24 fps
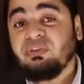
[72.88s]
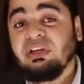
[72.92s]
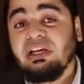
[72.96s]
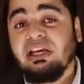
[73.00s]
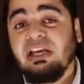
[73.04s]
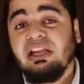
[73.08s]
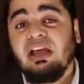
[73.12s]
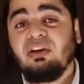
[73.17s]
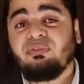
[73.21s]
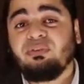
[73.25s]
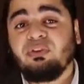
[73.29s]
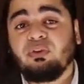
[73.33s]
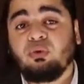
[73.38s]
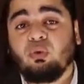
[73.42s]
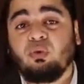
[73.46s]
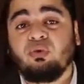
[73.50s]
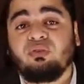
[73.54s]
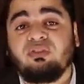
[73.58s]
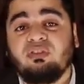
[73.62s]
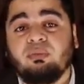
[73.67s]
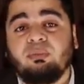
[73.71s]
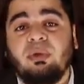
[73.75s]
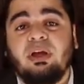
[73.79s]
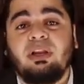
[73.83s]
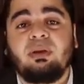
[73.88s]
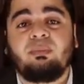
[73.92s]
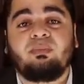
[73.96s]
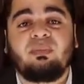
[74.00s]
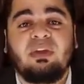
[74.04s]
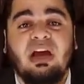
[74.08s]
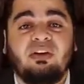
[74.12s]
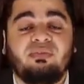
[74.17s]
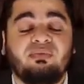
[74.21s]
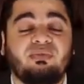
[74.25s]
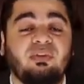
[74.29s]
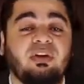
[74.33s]
appeared during the
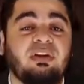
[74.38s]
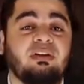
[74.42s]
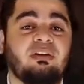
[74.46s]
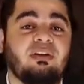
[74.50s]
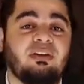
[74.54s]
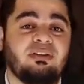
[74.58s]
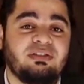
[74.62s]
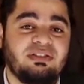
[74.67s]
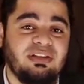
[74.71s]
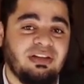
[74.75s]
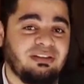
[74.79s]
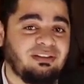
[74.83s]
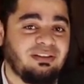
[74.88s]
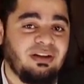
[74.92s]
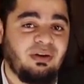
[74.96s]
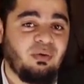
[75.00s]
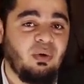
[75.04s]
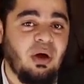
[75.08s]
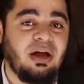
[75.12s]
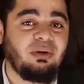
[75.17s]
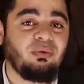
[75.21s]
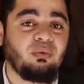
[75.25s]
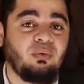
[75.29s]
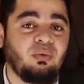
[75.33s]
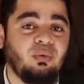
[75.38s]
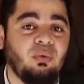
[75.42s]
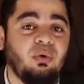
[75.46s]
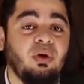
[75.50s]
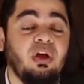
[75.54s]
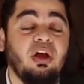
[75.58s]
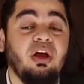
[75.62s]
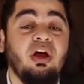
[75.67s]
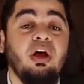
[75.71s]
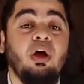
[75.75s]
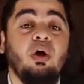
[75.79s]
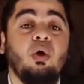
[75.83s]
caliphate of Osman ibn
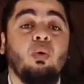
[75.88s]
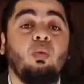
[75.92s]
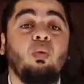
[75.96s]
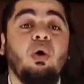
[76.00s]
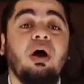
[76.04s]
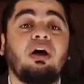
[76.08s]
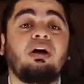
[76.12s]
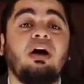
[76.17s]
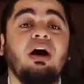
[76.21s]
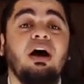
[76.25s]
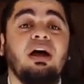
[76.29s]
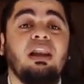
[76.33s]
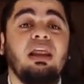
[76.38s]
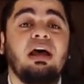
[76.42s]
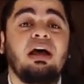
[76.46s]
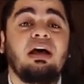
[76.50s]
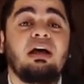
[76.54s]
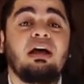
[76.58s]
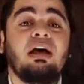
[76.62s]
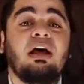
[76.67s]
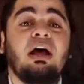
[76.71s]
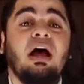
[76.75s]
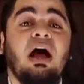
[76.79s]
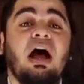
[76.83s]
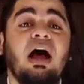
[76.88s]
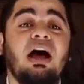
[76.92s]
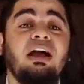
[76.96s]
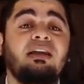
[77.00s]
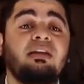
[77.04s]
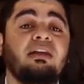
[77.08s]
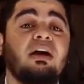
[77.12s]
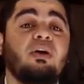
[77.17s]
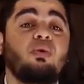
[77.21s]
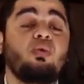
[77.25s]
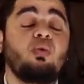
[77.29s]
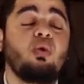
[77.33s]
Affan. He pretended
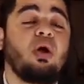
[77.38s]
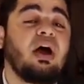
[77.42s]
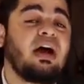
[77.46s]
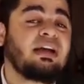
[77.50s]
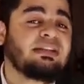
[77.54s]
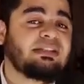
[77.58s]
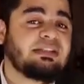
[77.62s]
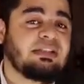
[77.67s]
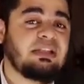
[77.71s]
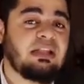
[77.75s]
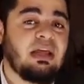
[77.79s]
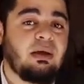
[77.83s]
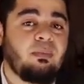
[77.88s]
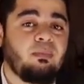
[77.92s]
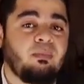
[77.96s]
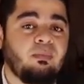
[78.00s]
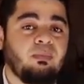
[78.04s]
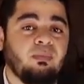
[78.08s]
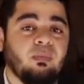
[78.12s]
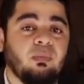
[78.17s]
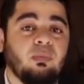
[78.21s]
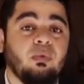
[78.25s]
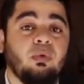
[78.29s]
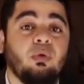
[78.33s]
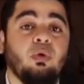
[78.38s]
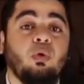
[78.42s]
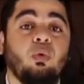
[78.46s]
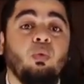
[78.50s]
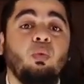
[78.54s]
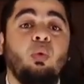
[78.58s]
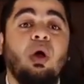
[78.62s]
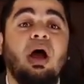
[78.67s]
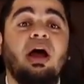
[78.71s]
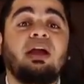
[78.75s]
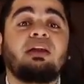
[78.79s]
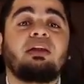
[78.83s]
to be Muslim
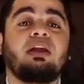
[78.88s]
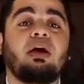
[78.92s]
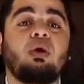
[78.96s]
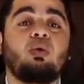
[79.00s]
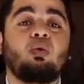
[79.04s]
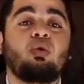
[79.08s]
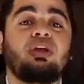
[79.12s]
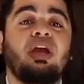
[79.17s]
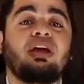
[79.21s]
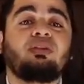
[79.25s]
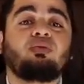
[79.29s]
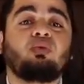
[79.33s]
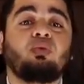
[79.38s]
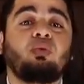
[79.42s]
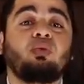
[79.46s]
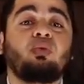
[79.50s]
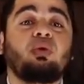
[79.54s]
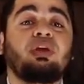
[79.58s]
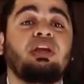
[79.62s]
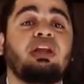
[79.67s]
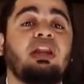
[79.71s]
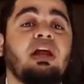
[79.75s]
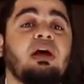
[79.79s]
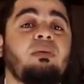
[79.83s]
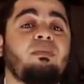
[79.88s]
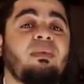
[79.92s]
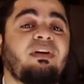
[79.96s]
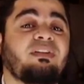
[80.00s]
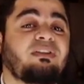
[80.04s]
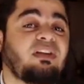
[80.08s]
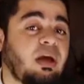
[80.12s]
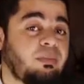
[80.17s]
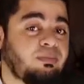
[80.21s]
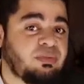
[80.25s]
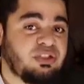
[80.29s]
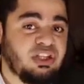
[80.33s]
and called for a new
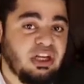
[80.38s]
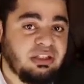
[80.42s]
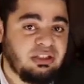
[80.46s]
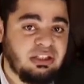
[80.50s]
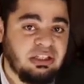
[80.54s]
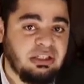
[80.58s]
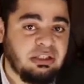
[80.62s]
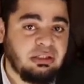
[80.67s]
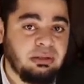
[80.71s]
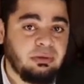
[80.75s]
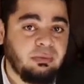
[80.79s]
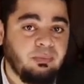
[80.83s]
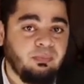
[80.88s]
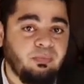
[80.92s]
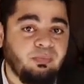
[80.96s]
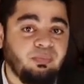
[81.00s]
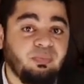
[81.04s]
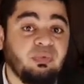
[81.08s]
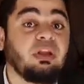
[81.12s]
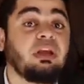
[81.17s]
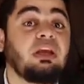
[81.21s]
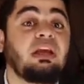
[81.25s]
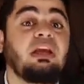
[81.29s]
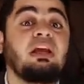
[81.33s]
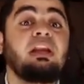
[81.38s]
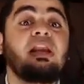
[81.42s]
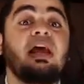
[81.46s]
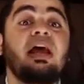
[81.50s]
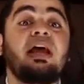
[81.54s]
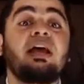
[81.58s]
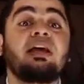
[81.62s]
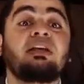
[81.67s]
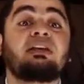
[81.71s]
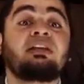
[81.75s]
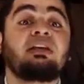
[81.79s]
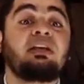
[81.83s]
doctrine and a new religion.
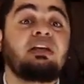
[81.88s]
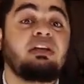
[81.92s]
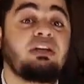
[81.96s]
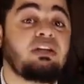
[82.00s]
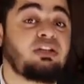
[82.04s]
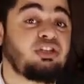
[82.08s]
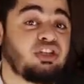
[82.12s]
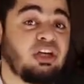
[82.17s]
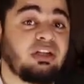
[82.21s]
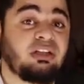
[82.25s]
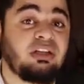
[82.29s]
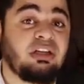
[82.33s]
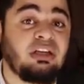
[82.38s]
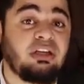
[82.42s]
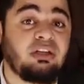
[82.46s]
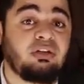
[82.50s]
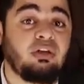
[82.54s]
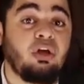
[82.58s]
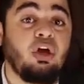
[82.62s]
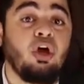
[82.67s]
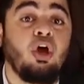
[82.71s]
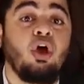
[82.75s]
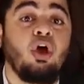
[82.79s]
He enticed